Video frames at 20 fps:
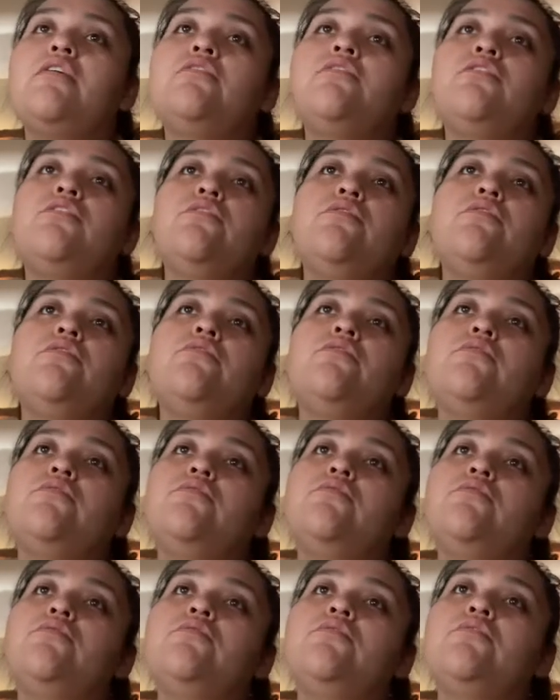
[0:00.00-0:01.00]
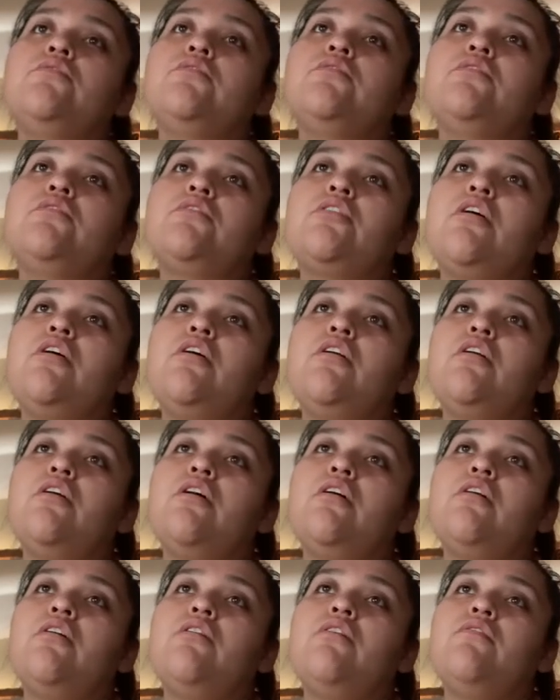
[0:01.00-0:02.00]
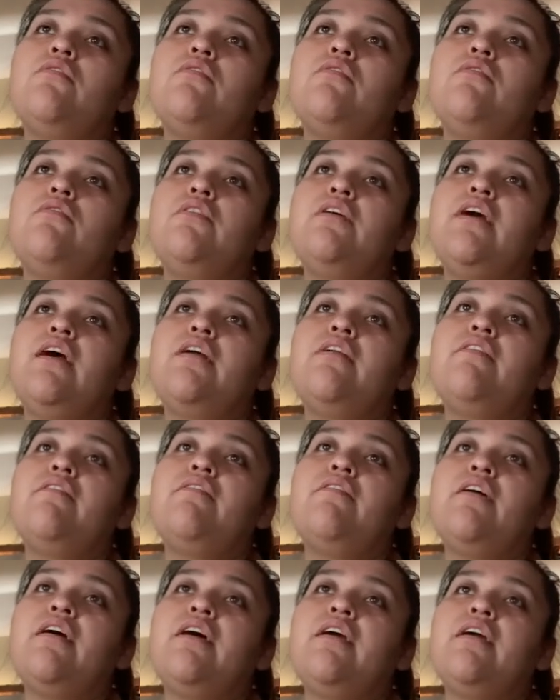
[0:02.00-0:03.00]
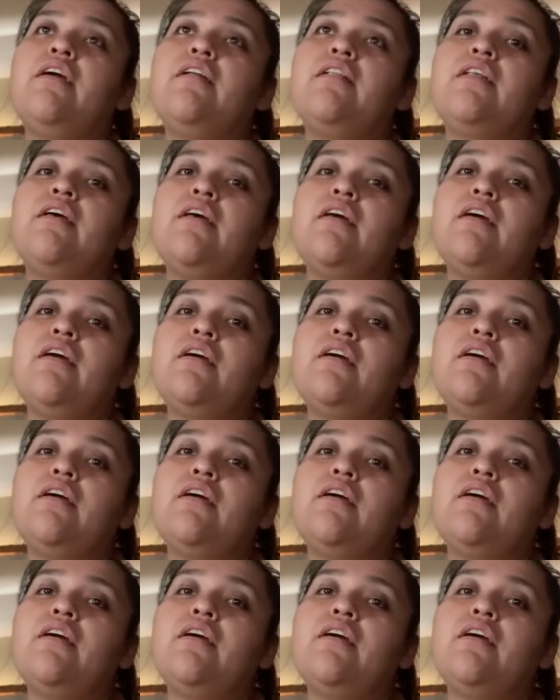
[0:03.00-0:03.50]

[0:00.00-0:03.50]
to start off, we gotta find like